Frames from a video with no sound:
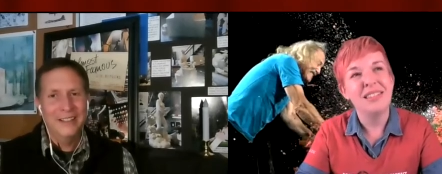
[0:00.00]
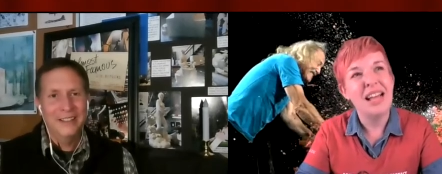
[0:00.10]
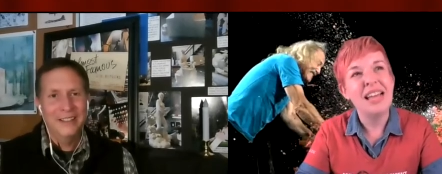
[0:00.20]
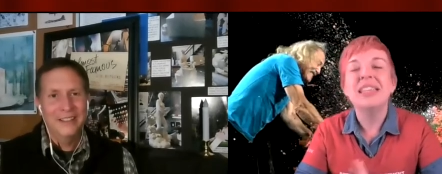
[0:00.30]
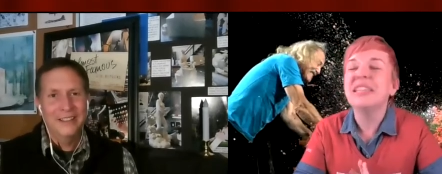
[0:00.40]

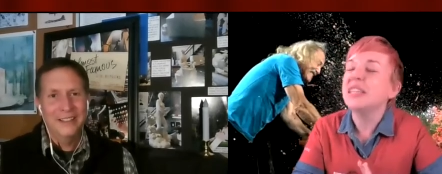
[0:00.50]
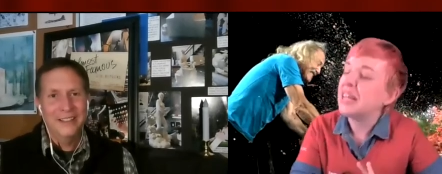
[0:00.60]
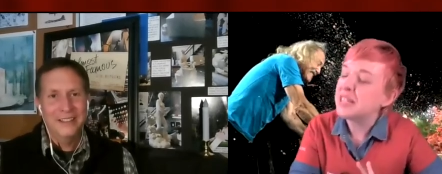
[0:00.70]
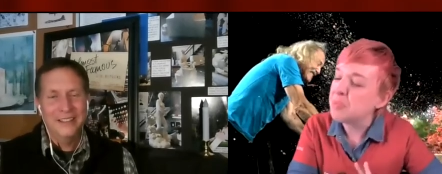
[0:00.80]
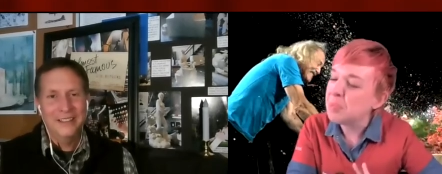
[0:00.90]
Speaker 1: I think that
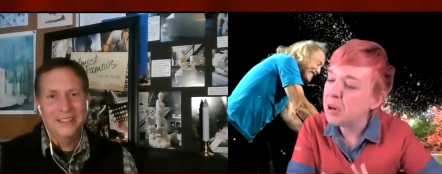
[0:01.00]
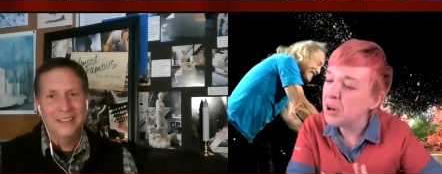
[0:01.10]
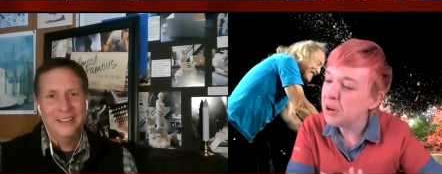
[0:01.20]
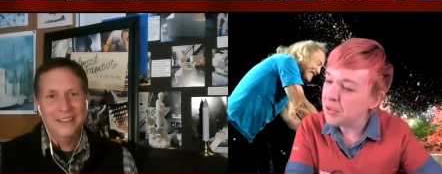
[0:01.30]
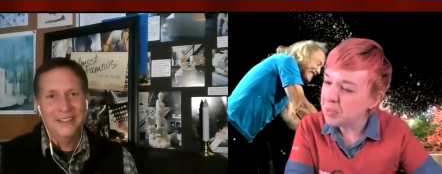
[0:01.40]
that's a
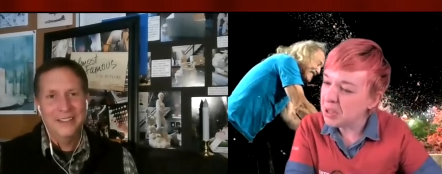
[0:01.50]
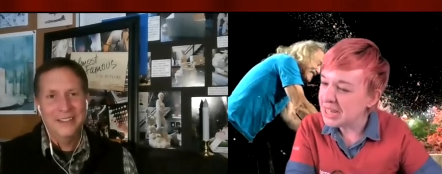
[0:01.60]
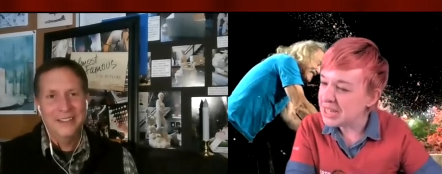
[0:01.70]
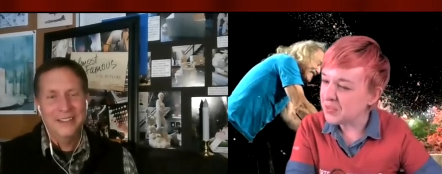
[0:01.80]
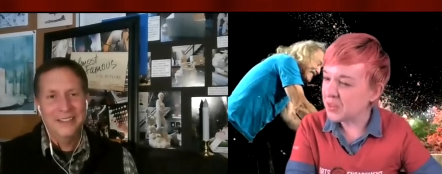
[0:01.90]
perfect
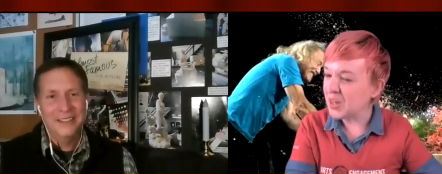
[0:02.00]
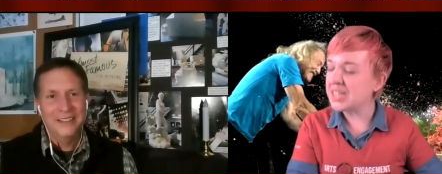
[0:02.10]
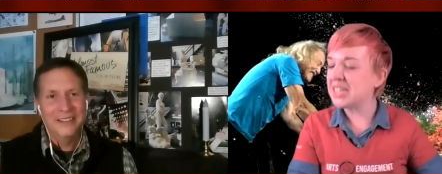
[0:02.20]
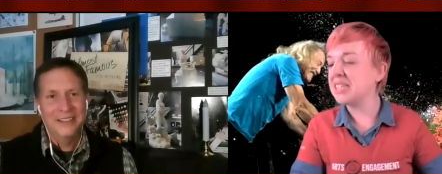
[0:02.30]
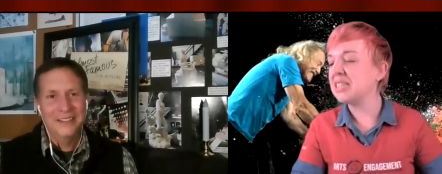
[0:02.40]
place for
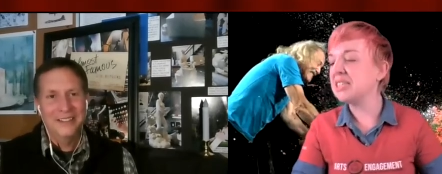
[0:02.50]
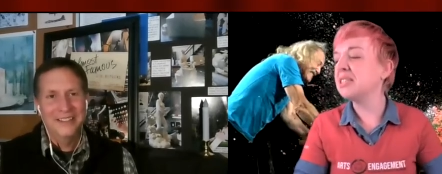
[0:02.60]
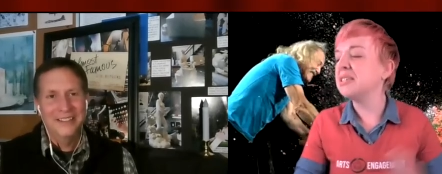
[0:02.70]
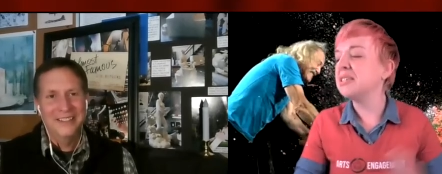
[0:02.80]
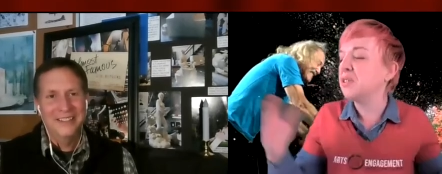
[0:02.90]
us to
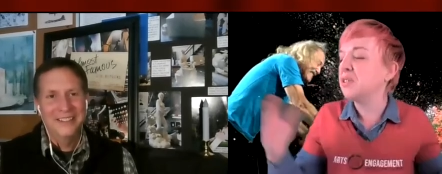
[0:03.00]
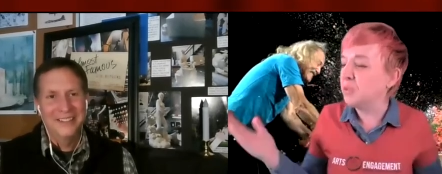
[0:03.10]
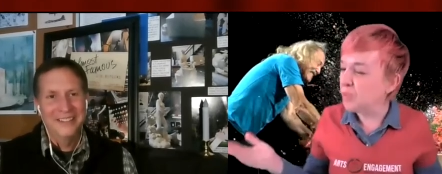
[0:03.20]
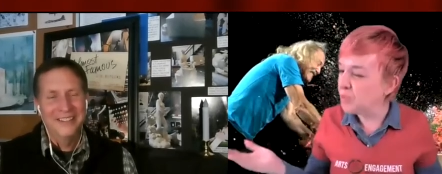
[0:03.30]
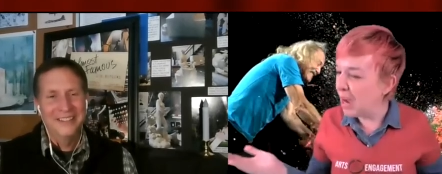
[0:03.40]

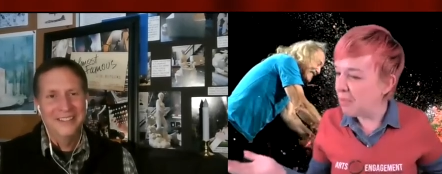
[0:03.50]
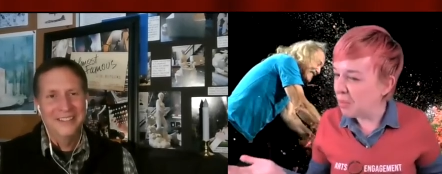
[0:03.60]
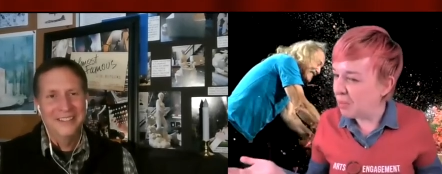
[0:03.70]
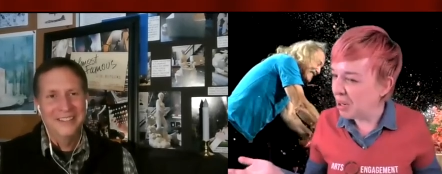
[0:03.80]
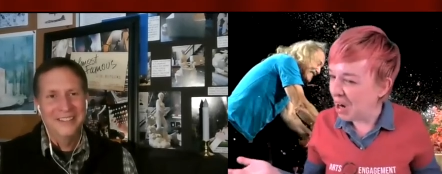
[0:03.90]
to wrap
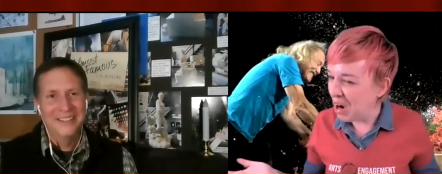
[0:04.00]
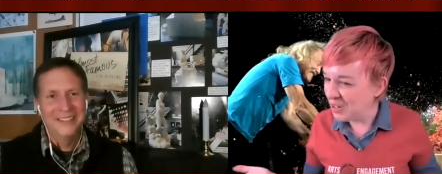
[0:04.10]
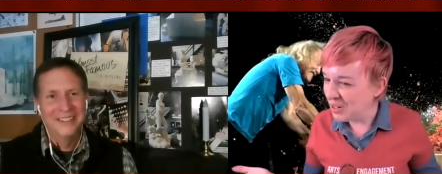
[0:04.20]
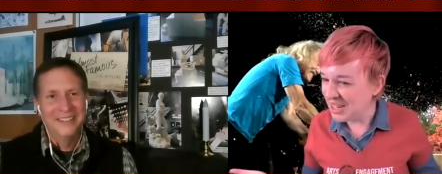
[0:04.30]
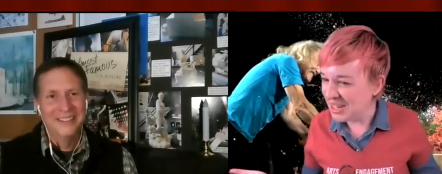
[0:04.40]
up our
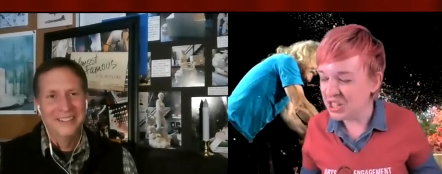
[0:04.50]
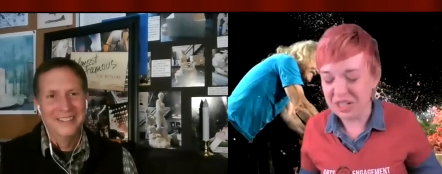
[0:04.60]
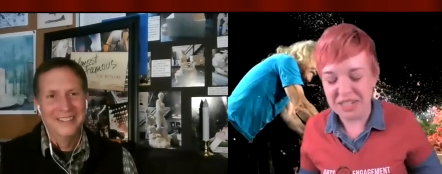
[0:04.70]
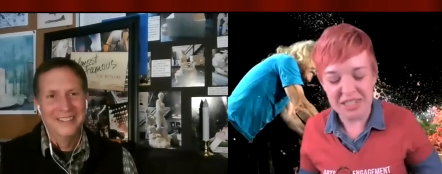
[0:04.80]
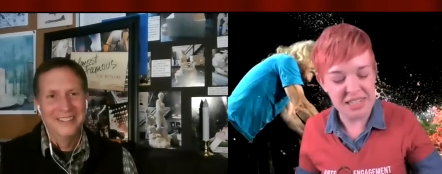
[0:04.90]

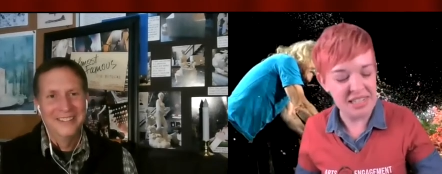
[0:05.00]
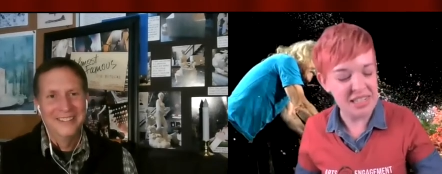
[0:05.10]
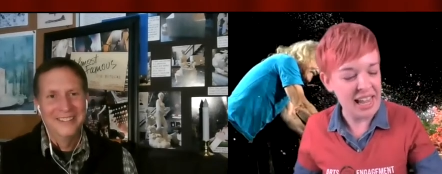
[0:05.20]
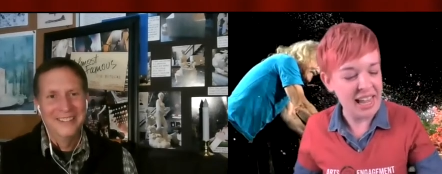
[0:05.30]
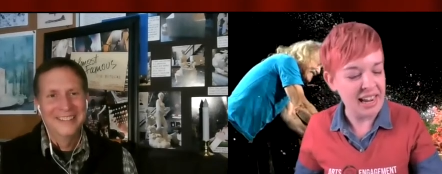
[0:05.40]
conversation
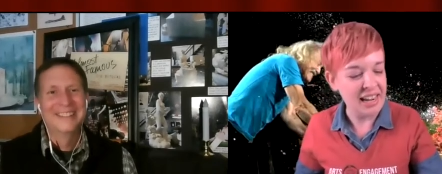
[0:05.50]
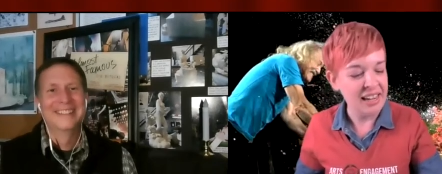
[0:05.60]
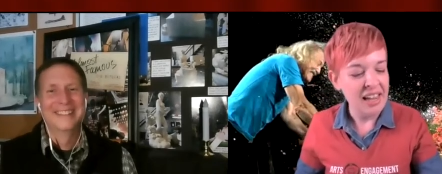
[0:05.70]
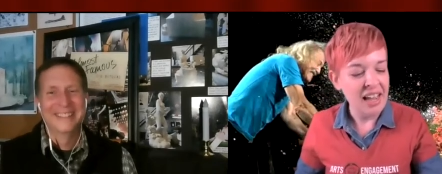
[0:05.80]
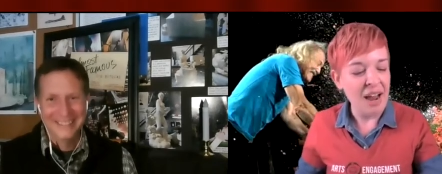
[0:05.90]
today.
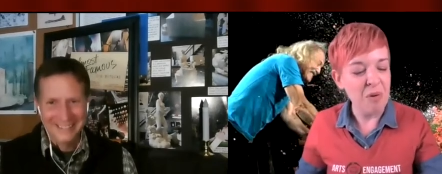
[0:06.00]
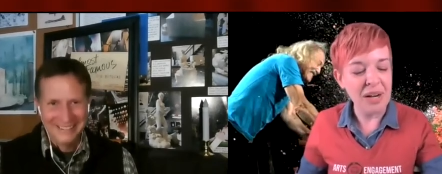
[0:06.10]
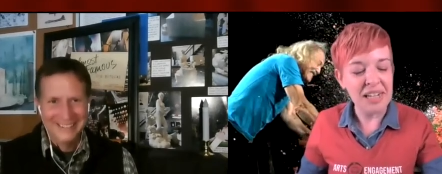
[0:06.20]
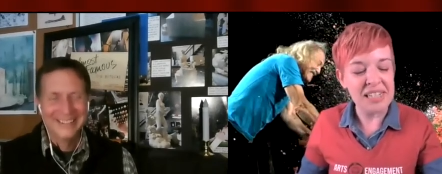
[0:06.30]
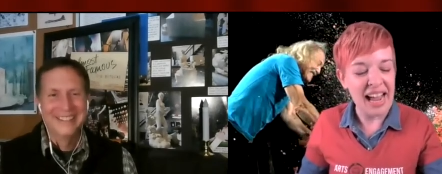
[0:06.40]
I
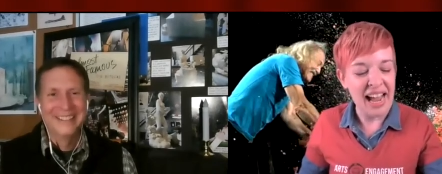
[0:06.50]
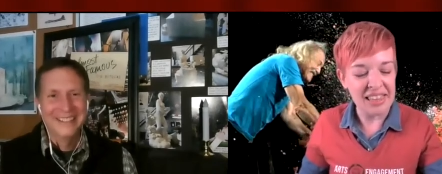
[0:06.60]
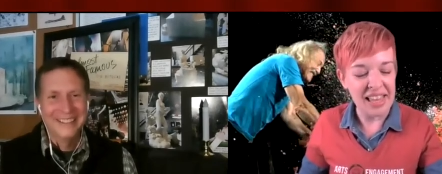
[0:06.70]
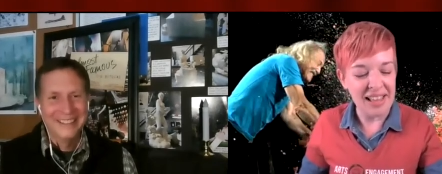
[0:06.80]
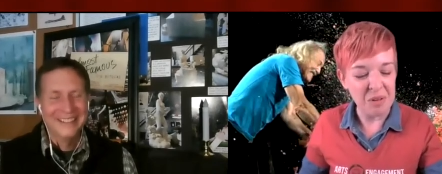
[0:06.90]
wanted to
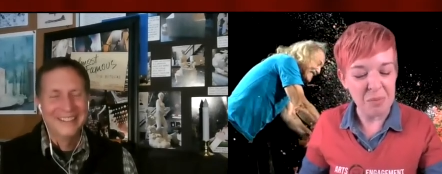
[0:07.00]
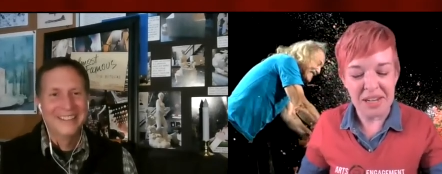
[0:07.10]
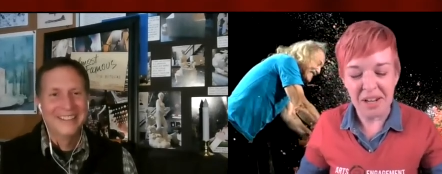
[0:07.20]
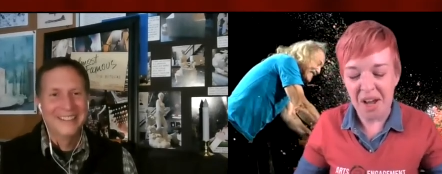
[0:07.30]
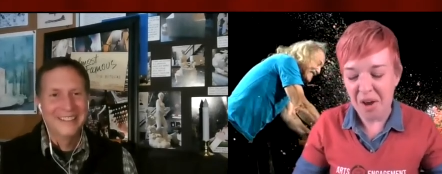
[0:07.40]
add the
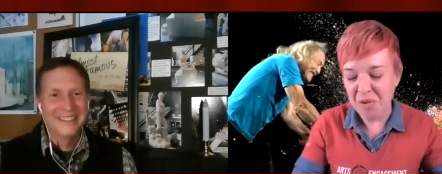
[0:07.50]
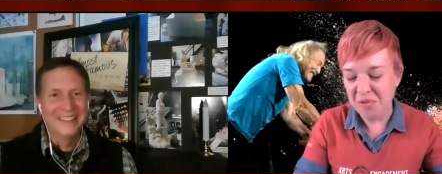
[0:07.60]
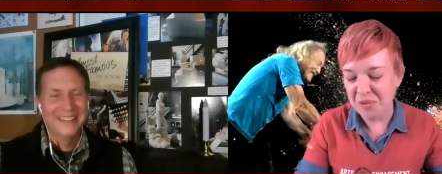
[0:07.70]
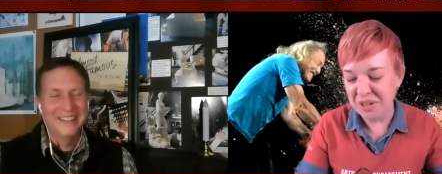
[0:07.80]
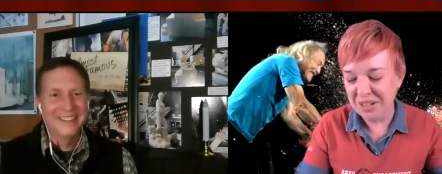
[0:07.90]
element
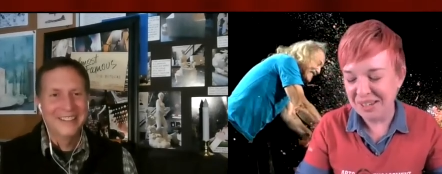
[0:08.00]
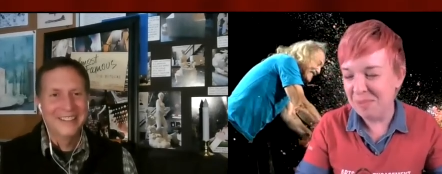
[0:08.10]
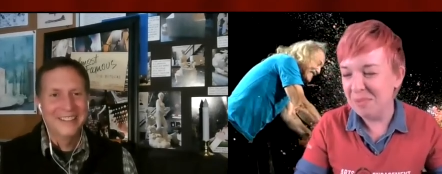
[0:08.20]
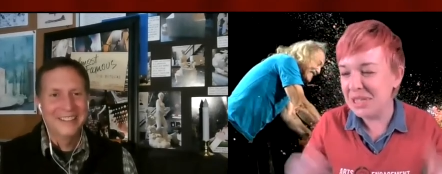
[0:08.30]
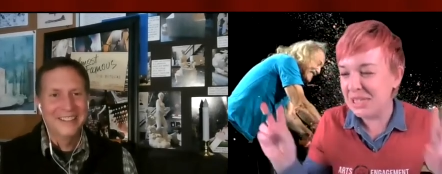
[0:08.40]
of
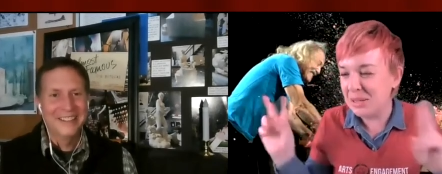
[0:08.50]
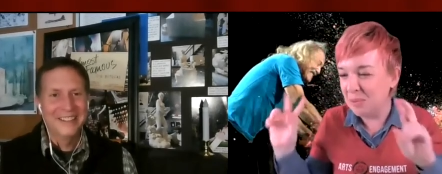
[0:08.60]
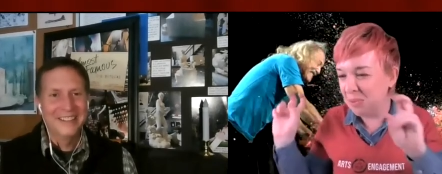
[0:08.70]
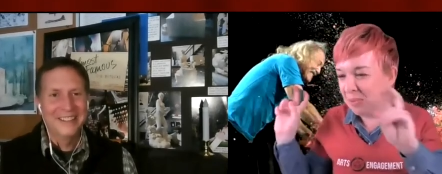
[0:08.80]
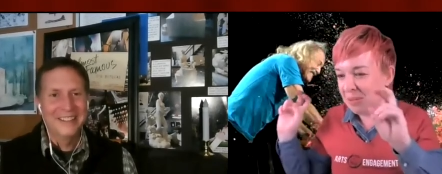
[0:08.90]
mis-
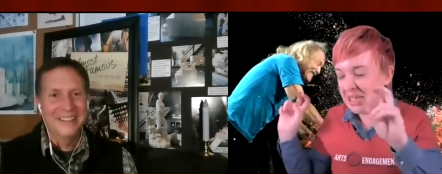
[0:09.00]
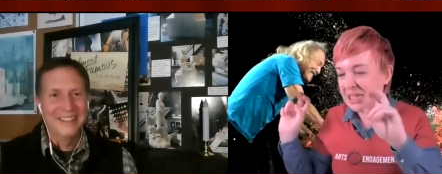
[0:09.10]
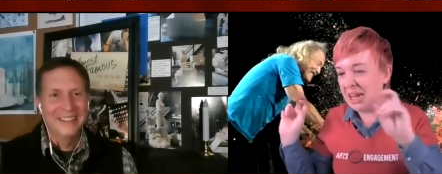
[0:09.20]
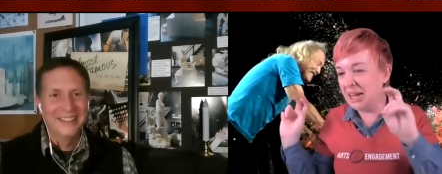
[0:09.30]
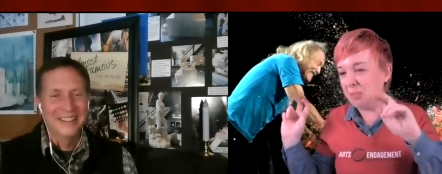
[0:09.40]

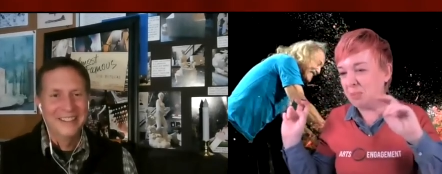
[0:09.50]
mistake